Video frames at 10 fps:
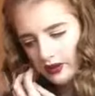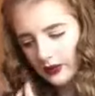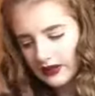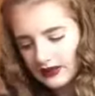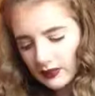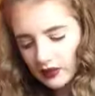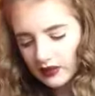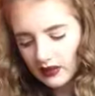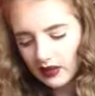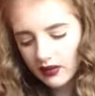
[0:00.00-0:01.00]
So when I say
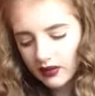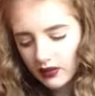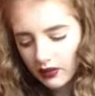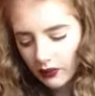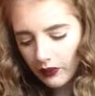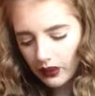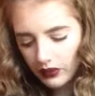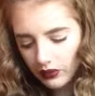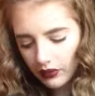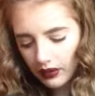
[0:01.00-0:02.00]
multicoloured,
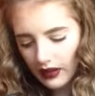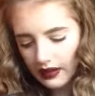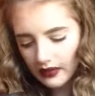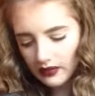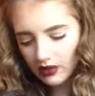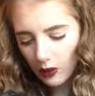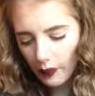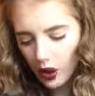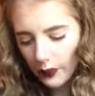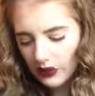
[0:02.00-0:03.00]
when you look at it, it's
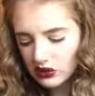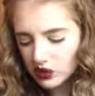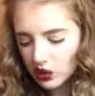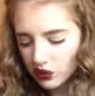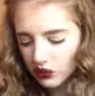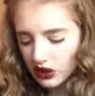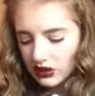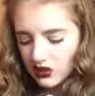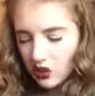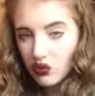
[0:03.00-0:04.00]
got purple, it's got green,
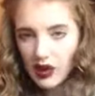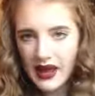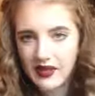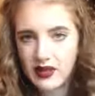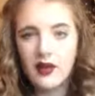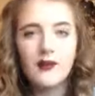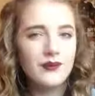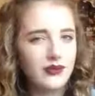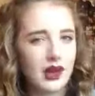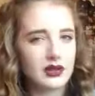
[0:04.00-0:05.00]
it's got red in it,
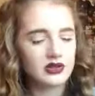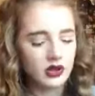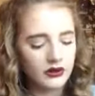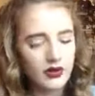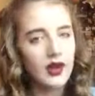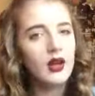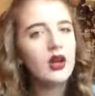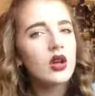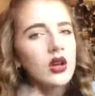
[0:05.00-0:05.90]
that sort of thing.